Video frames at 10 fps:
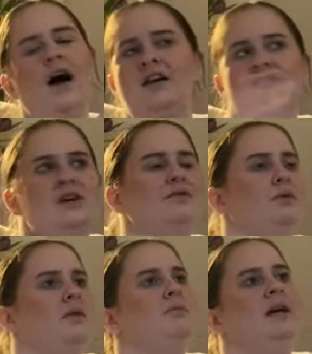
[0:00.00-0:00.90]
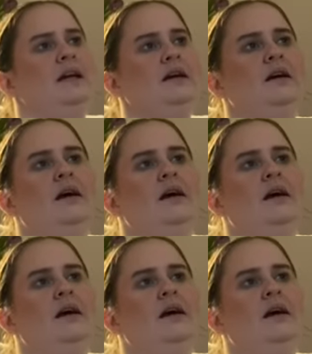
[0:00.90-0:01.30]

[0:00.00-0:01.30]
I don't have it with me.